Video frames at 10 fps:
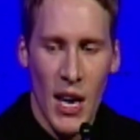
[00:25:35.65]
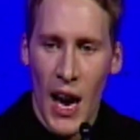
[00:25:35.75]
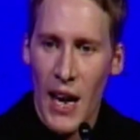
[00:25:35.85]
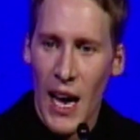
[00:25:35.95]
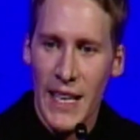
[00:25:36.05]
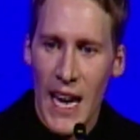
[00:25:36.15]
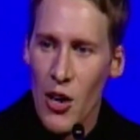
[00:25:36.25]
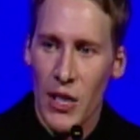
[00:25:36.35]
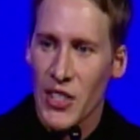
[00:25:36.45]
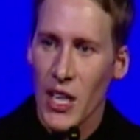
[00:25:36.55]
And I
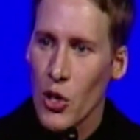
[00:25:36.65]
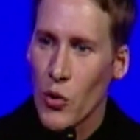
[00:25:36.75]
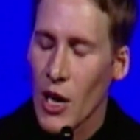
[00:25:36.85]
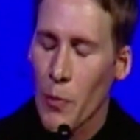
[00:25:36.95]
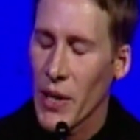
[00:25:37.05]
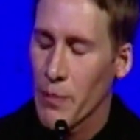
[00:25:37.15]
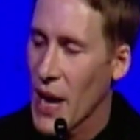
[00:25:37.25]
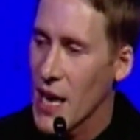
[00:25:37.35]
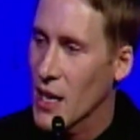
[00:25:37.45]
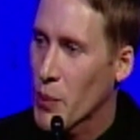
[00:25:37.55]
guarantee you they're
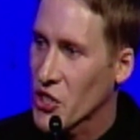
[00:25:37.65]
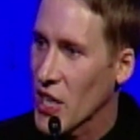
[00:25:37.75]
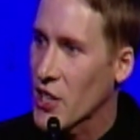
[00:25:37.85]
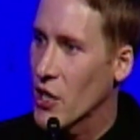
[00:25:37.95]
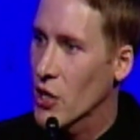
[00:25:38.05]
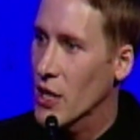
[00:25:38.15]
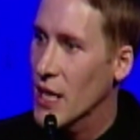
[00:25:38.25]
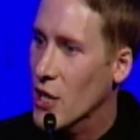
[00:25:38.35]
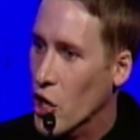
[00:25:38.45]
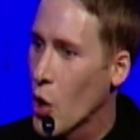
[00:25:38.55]
paying particularly
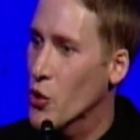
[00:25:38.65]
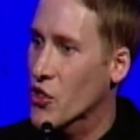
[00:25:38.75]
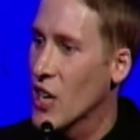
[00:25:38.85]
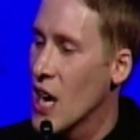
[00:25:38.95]
close